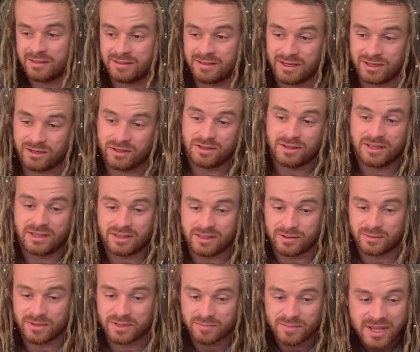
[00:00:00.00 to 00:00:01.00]
Thank you that
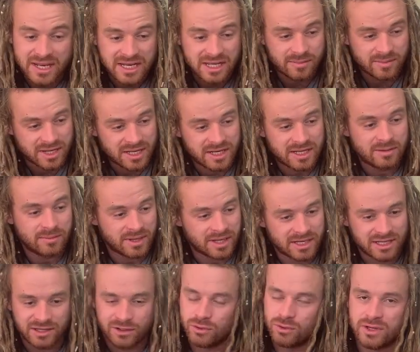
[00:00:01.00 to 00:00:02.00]
there was
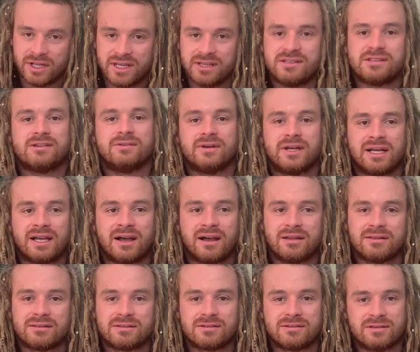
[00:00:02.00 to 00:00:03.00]
many good Easter egg
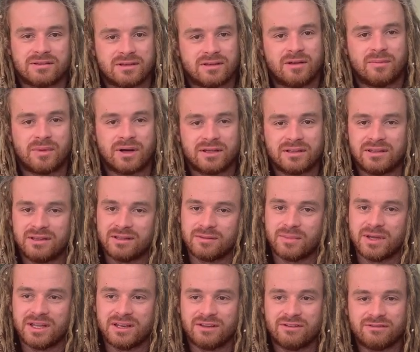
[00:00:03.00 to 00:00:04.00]
hunts among the
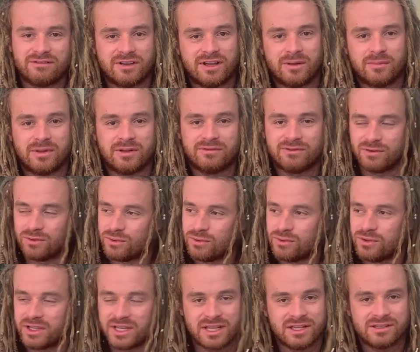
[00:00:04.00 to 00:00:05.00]
immediate family for
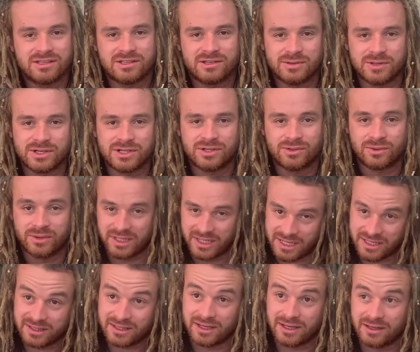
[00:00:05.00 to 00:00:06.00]
all the kids to enjoy
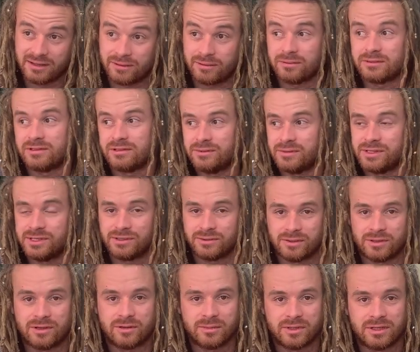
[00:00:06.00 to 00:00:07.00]
and the adults to
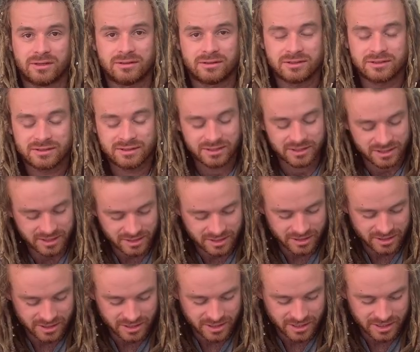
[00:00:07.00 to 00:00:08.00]
enjoy, I'll be honest.
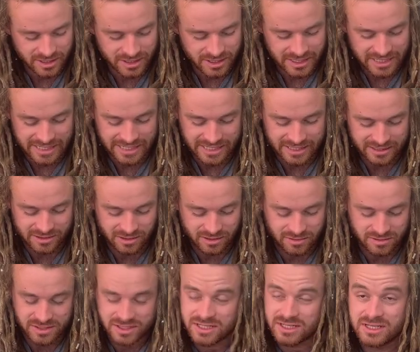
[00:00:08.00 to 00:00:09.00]
And
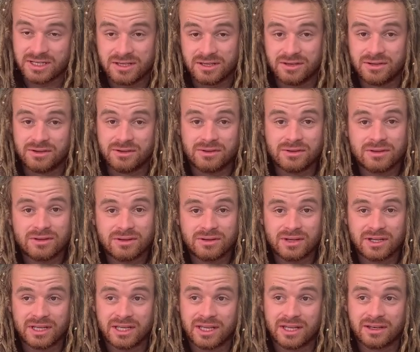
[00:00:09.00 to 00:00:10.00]
I'll see you
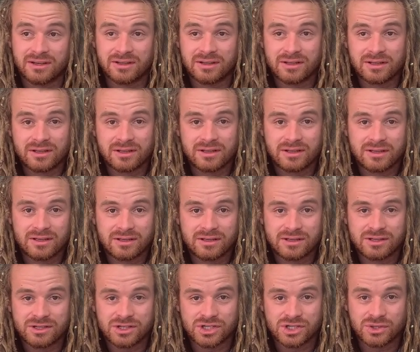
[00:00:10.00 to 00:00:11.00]
again
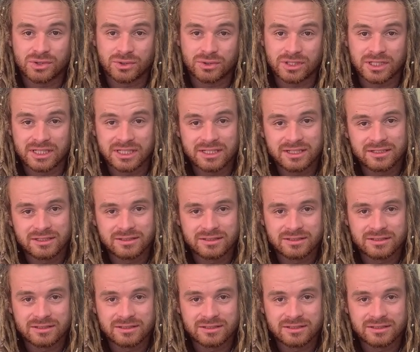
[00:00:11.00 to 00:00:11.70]
shortly.